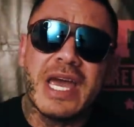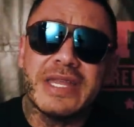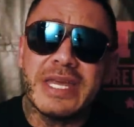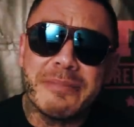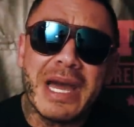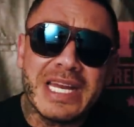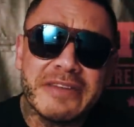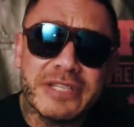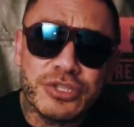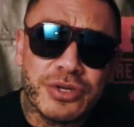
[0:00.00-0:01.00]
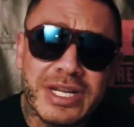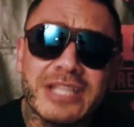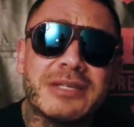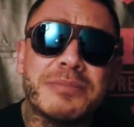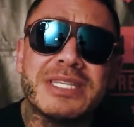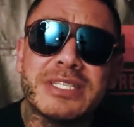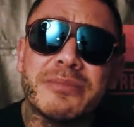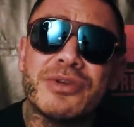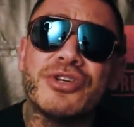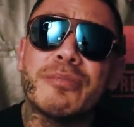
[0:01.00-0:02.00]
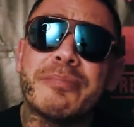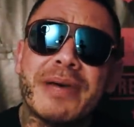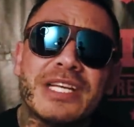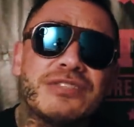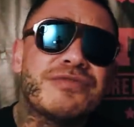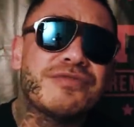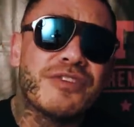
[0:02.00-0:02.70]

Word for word: and they might even turn out to be some of your best